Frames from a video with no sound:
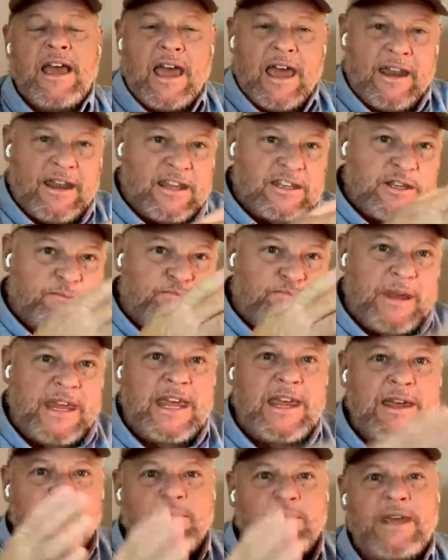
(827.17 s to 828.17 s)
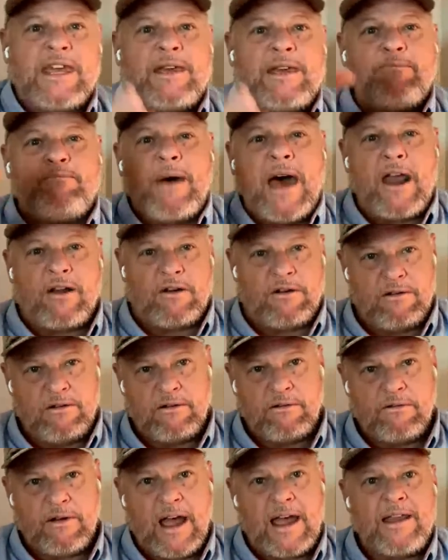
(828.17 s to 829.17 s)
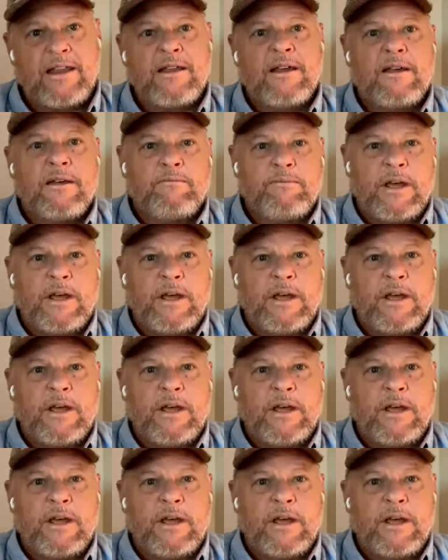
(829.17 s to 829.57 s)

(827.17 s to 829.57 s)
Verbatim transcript: And it's B B better, right?